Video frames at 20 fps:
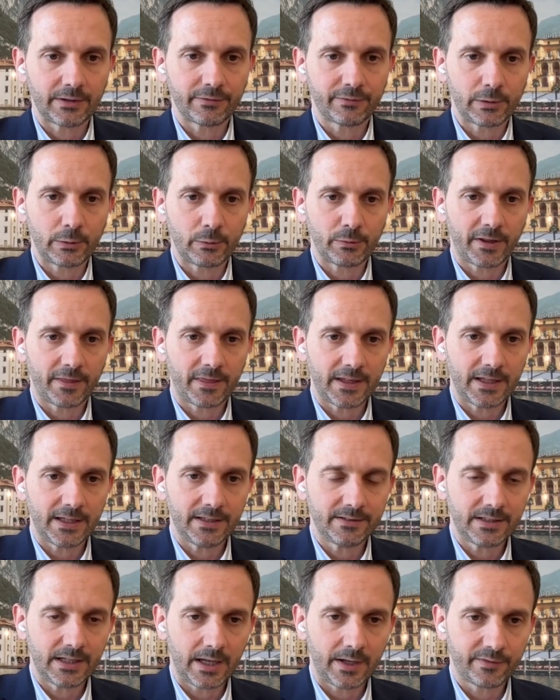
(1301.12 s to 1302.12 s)
Yeah, if you look at
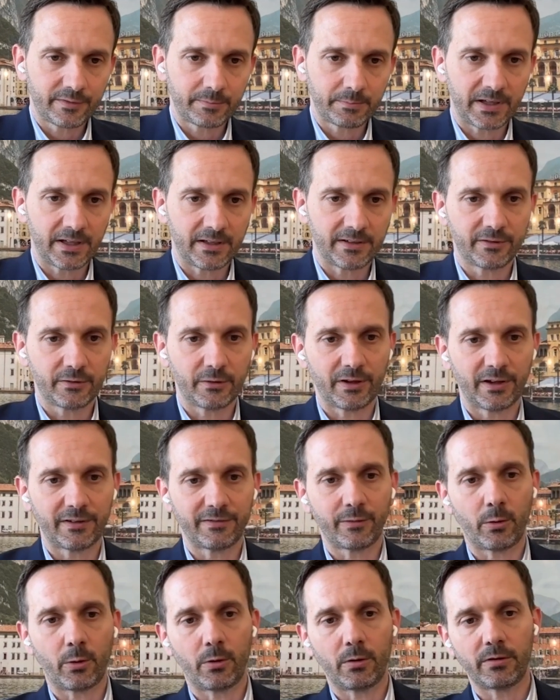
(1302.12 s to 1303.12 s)
the ETF space, you
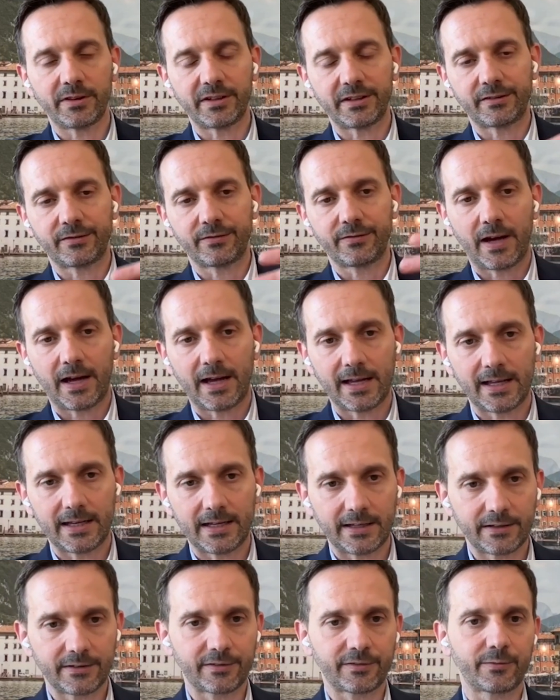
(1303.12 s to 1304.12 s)
have all these
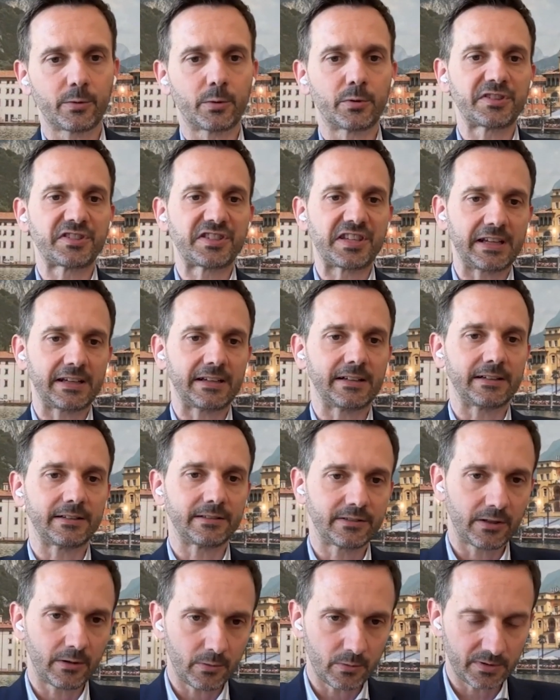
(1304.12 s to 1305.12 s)
filings for
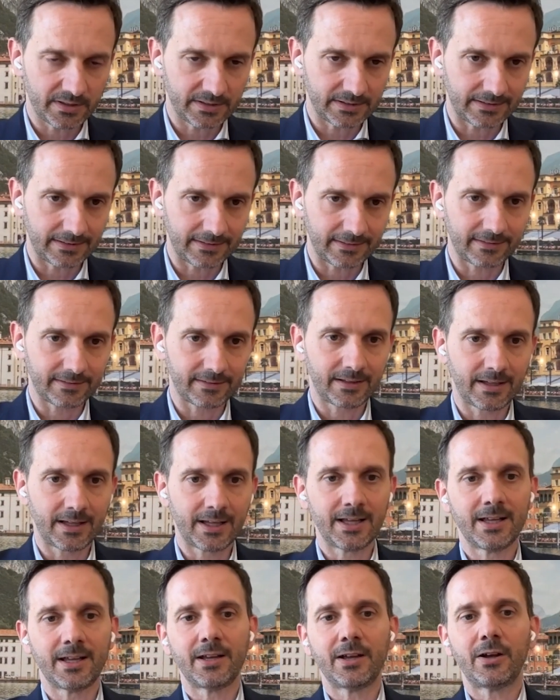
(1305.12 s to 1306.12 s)
single
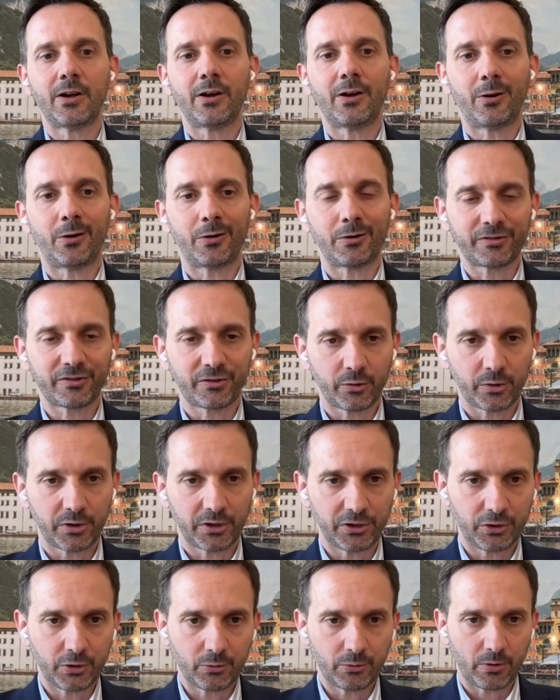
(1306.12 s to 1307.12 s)
tokens, also
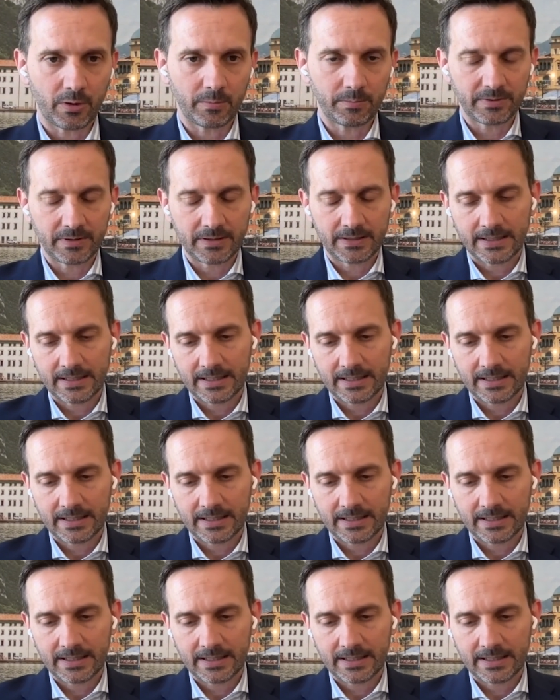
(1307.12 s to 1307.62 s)
in Europe.